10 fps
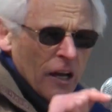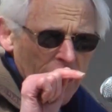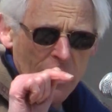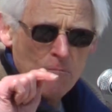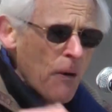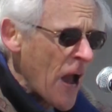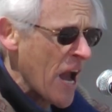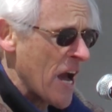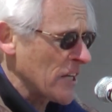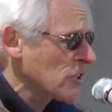In the
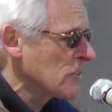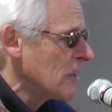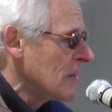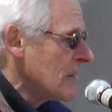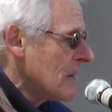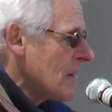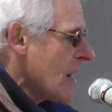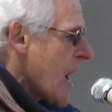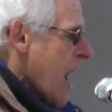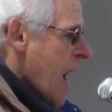past,
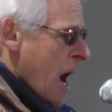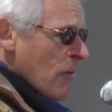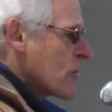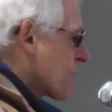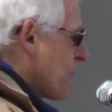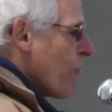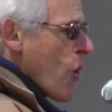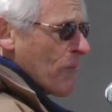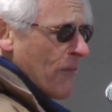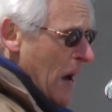our
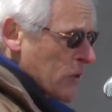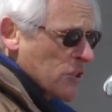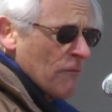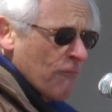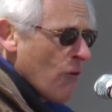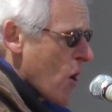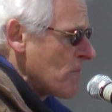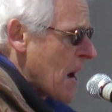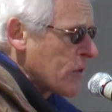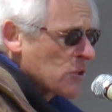forefathers forefathers and
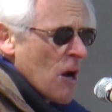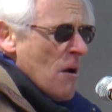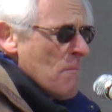foremothers